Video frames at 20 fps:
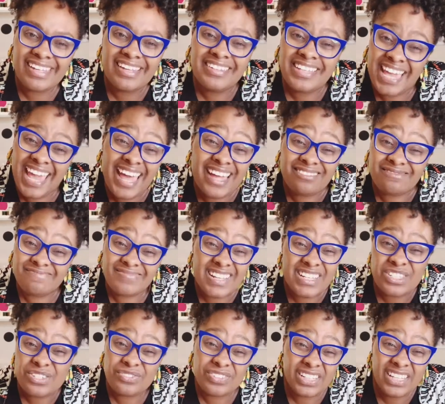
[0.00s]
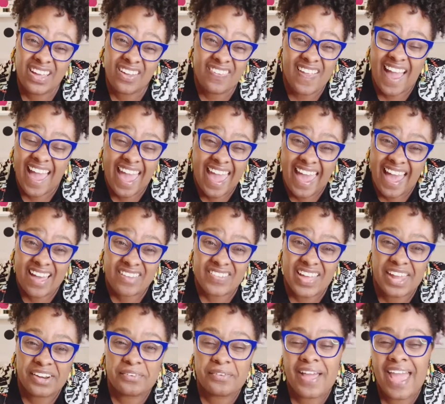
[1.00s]
Yeah, that's really all I have.
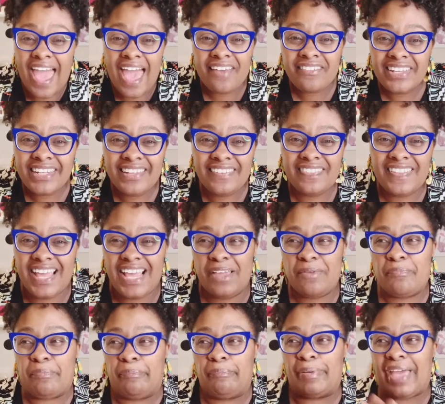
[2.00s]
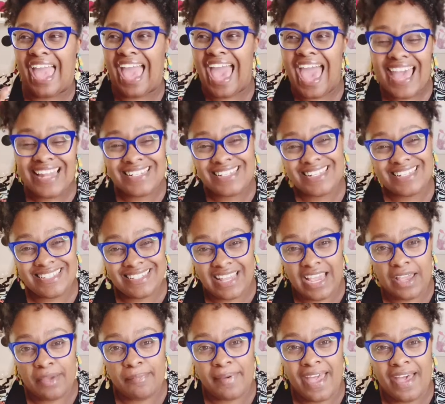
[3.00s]
I don't have anything bad to
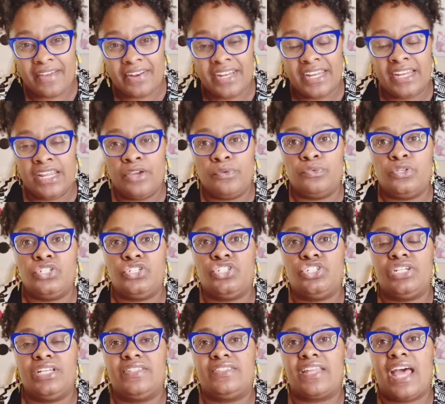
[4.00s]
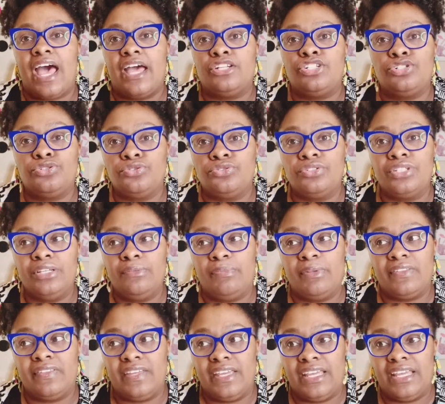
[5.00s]
say about it. It was just, I truly
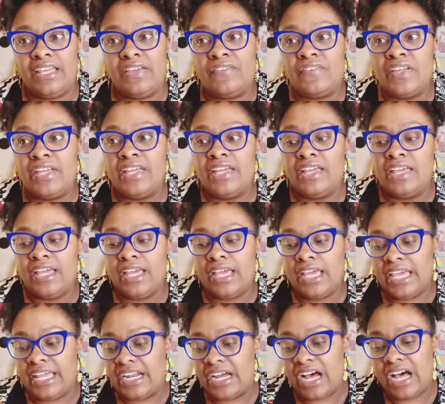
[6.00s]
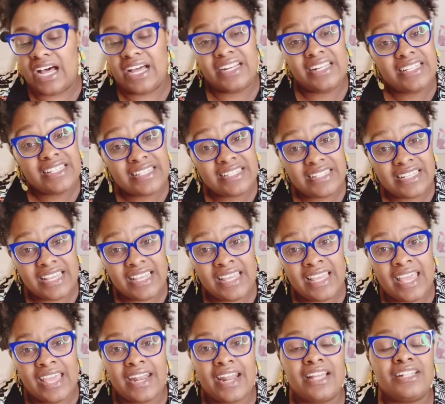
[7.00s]
believe in honesty,
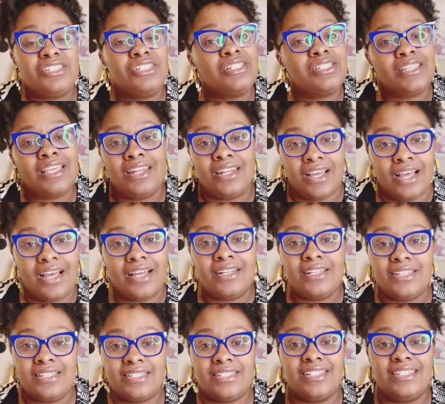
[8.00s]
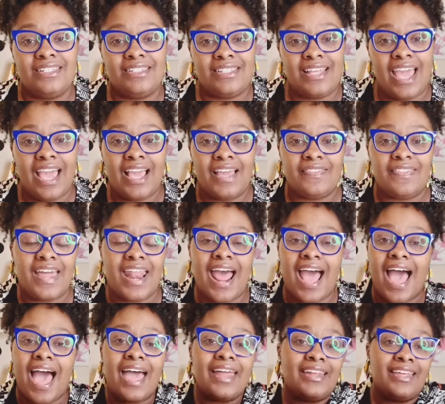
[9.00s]
and I just can honestly say that
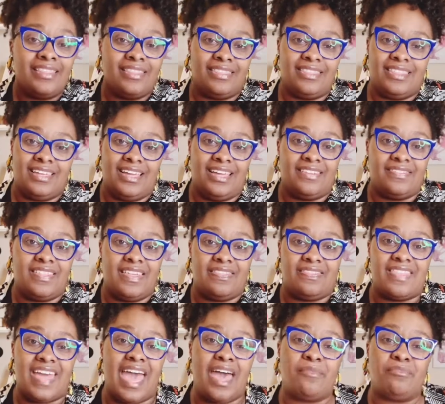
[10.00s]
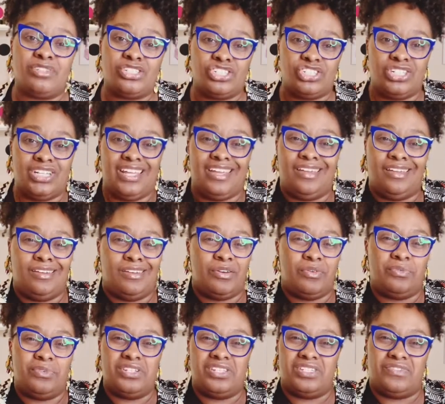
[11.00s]
I didn't think that machine
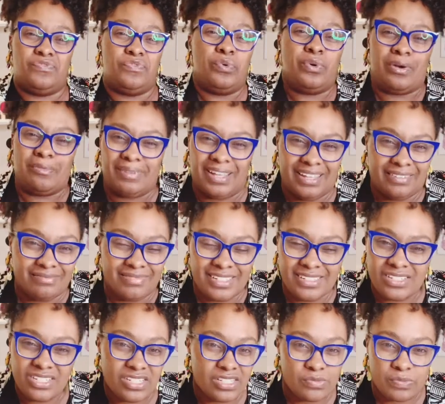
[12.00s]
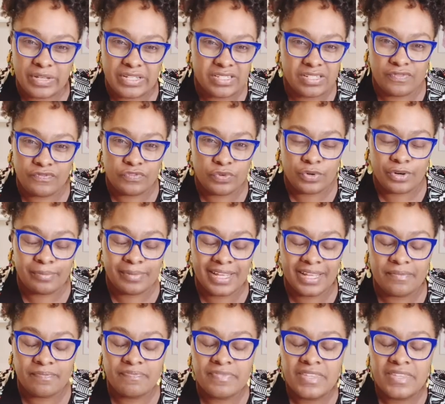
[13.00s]
was for me. It just wasn't for me.